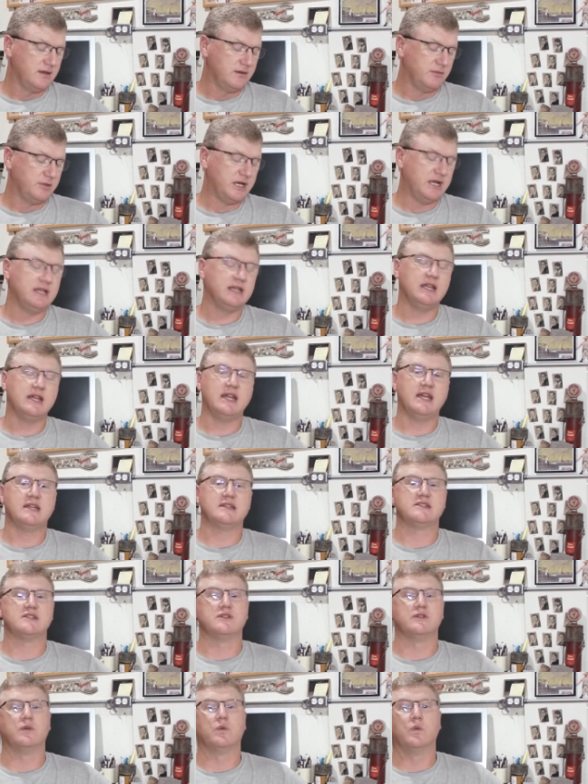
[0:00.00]
Pilate
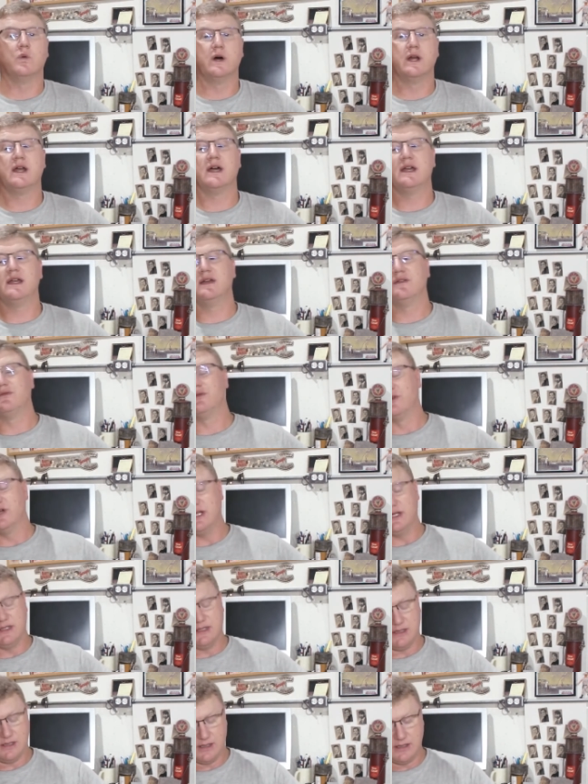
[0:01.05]
answered, "What I have
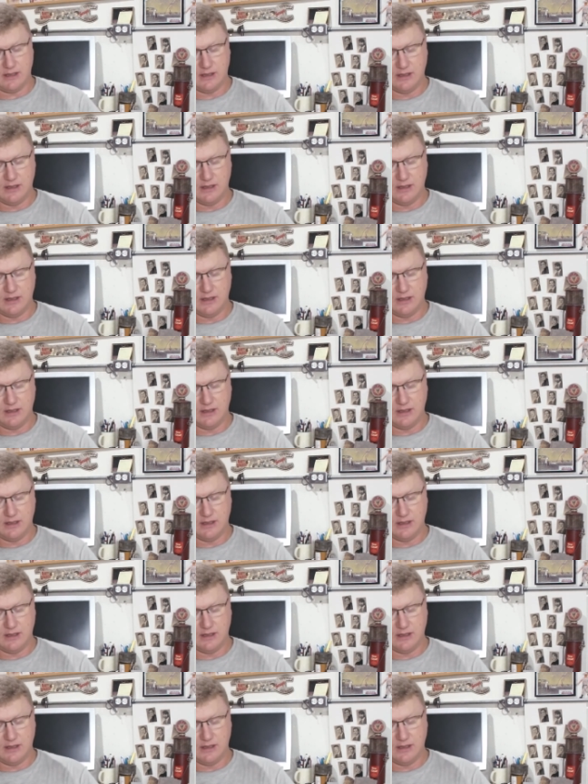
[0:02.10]
written,